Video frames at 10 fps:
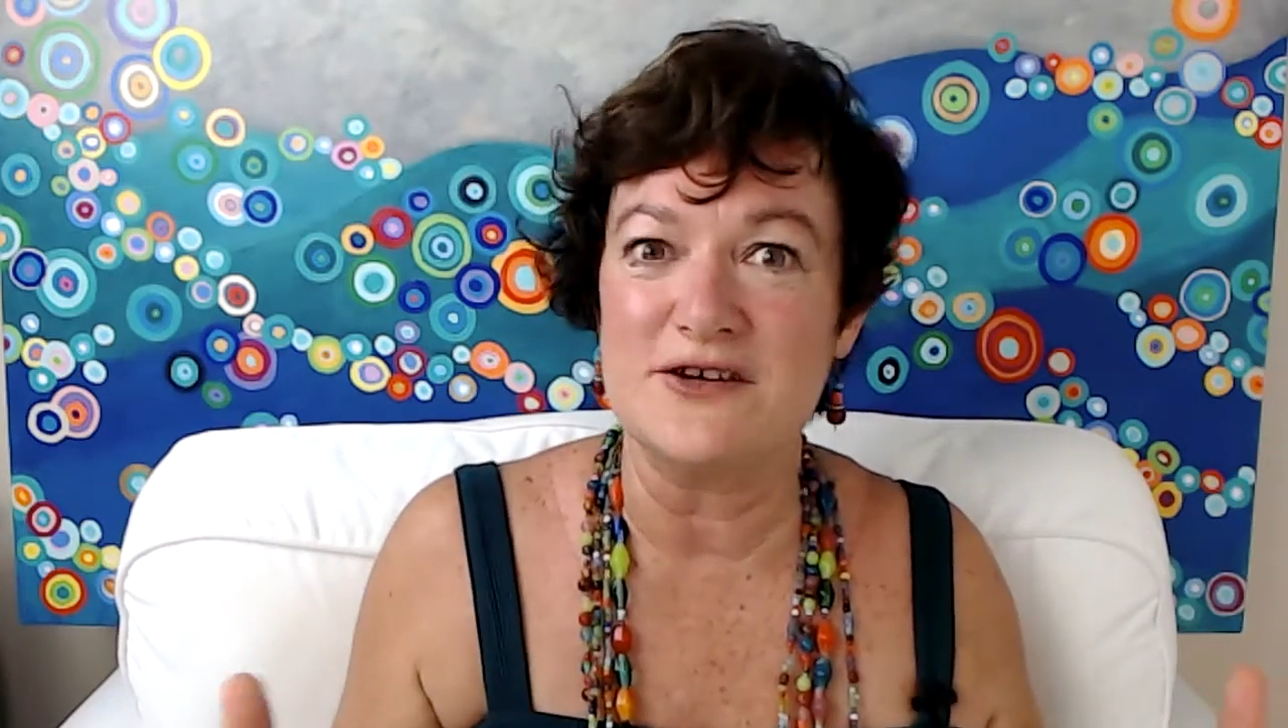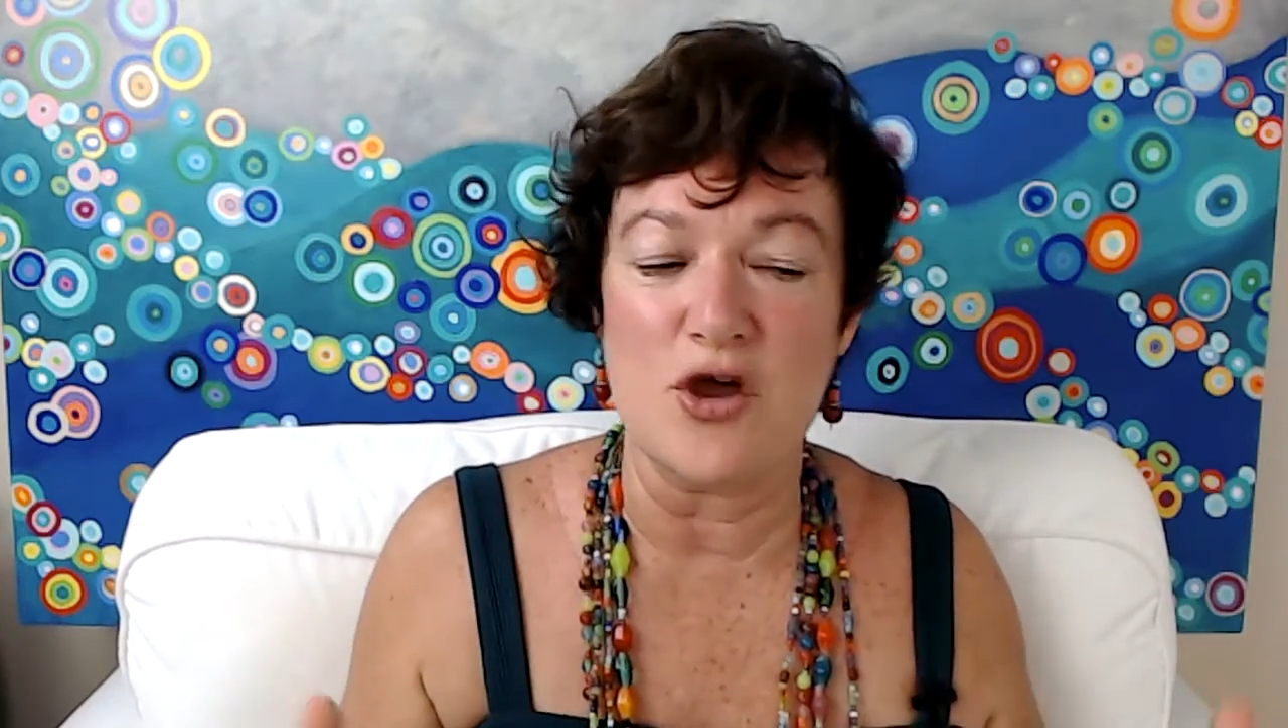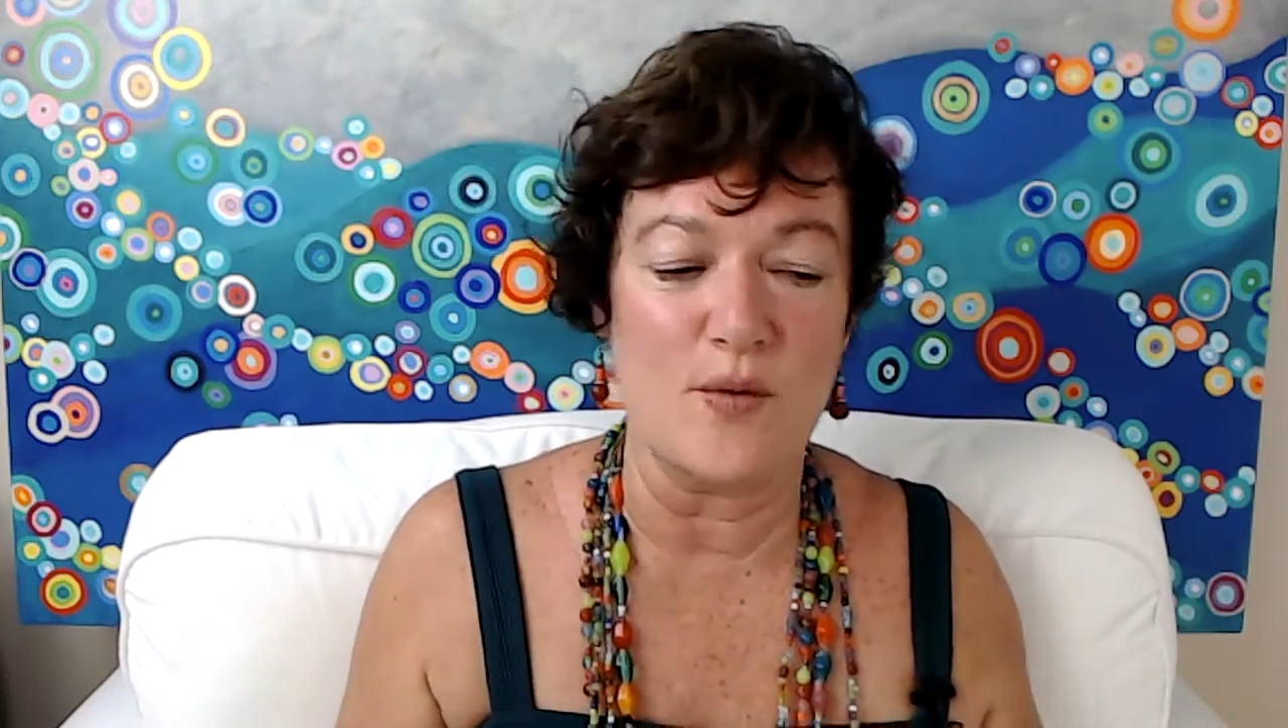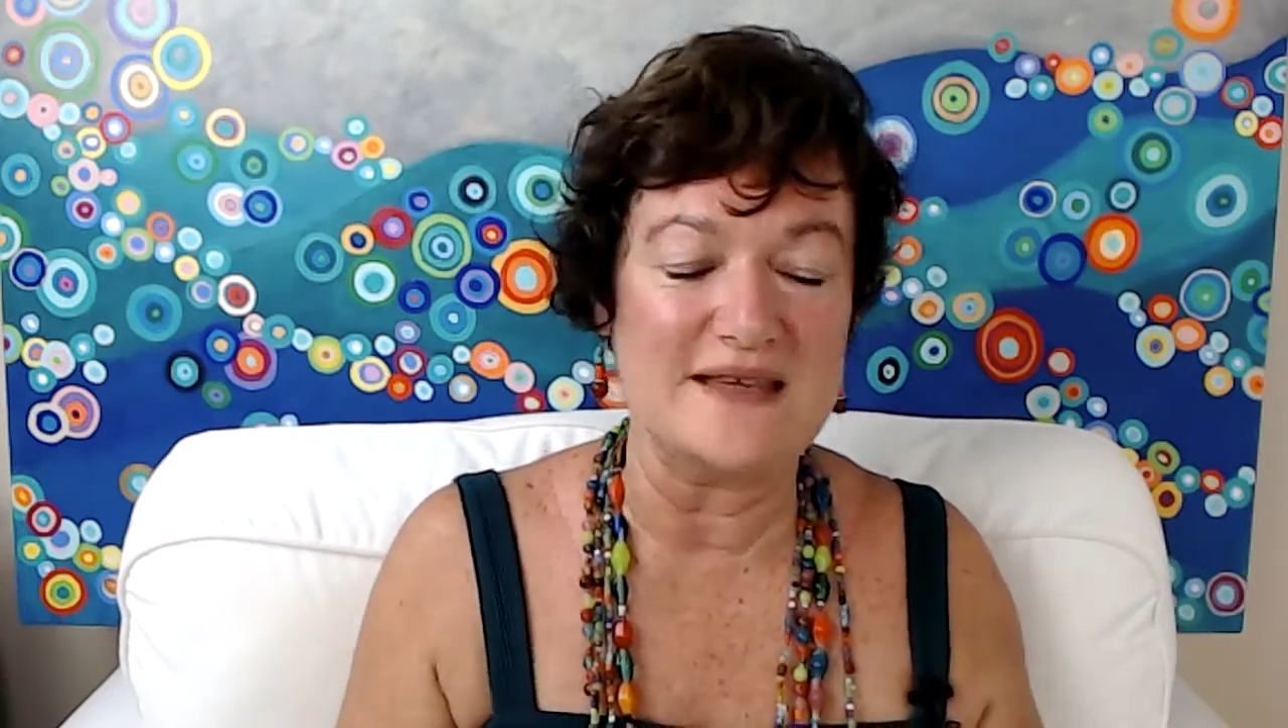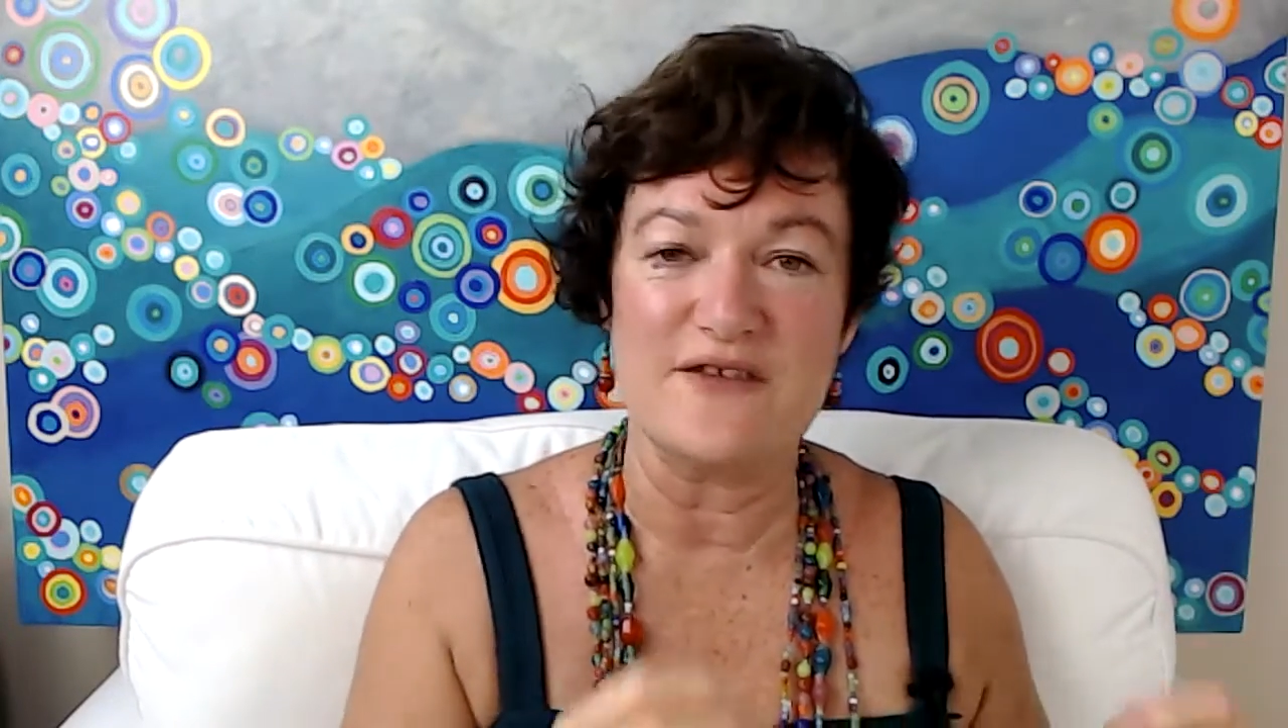
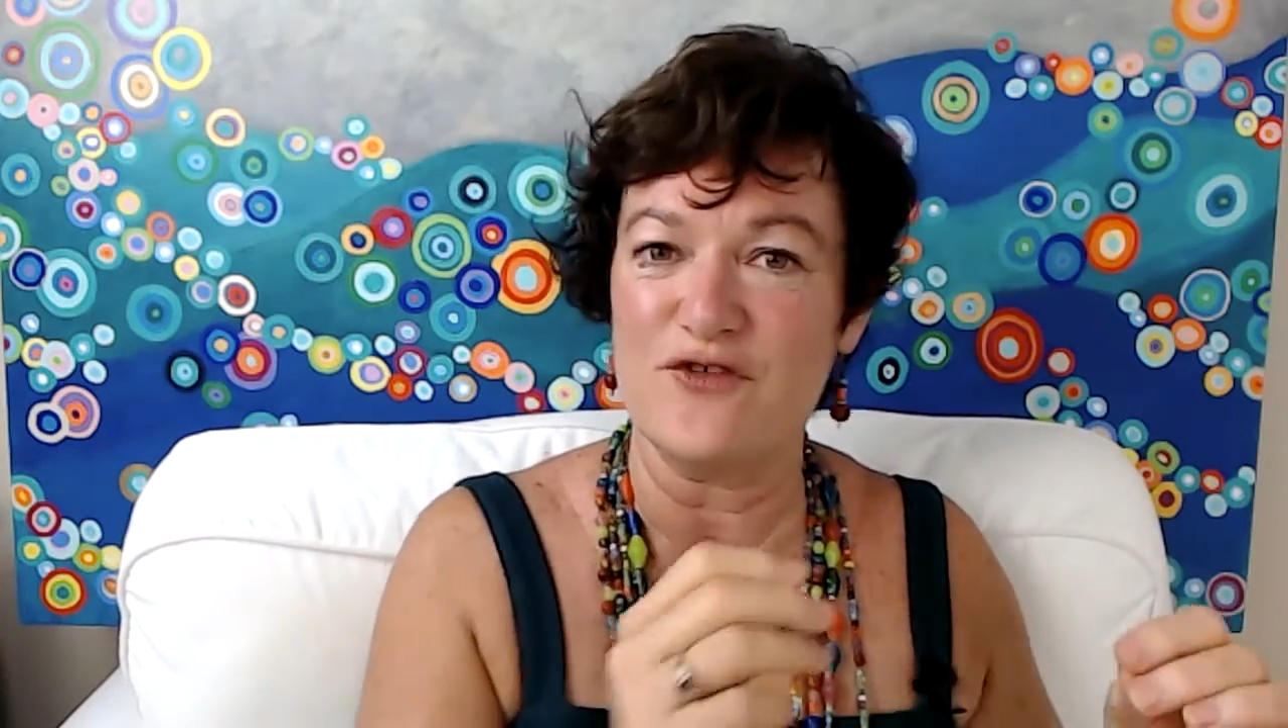know where's the